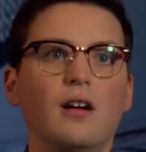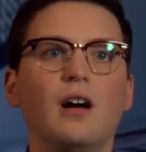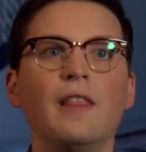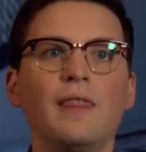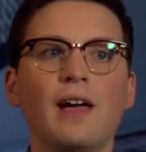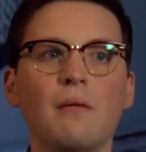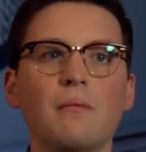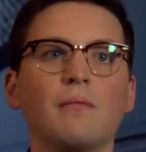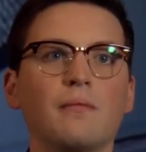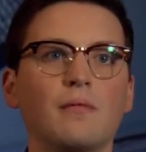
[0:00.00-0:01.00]
on
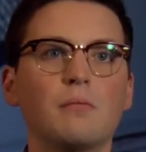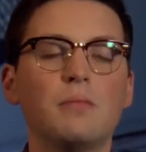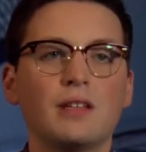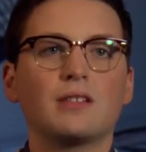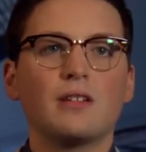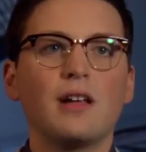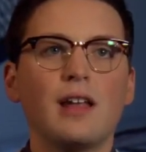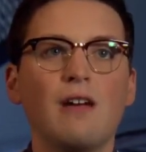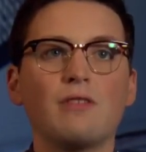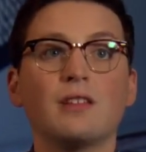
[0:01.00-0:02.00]
them based
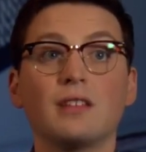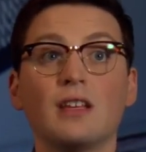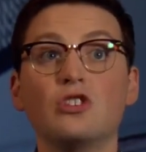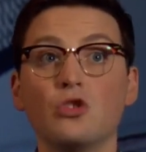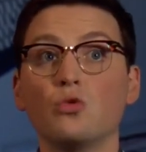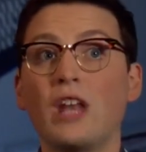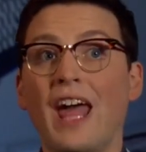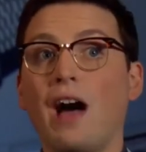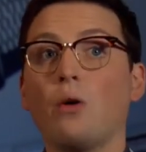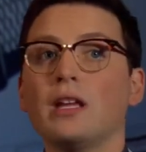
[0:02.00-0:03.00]
on everything they do
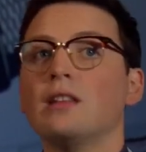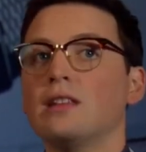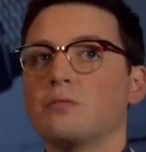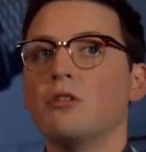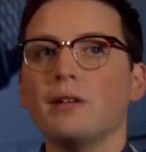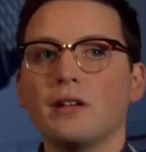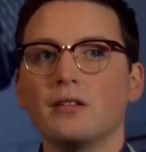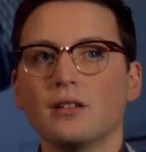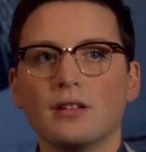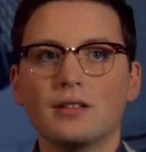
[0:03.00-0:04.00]
now in this moment.
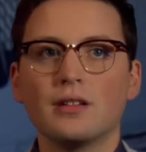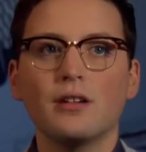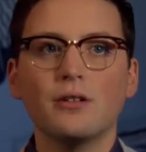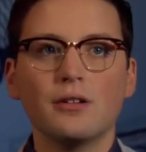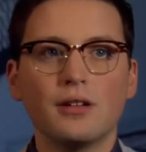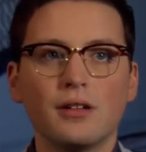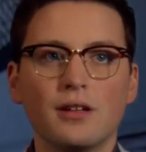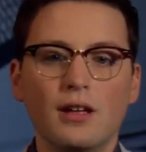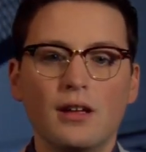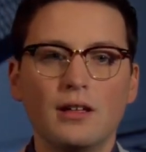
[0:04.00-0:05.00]
So
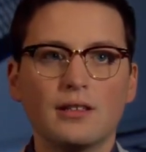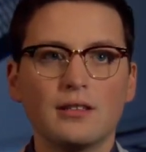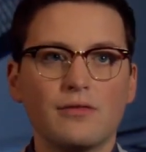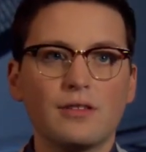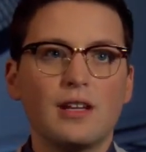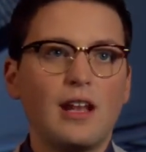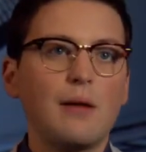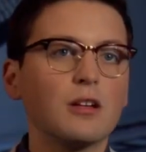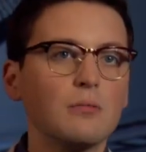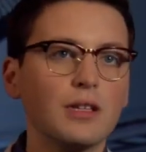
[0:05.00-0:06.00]
it's a different
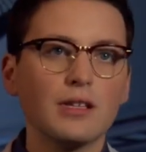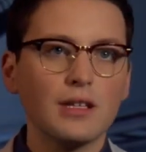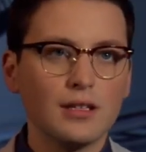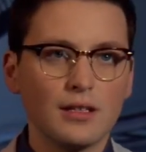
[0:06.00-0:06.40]
dynamic completely.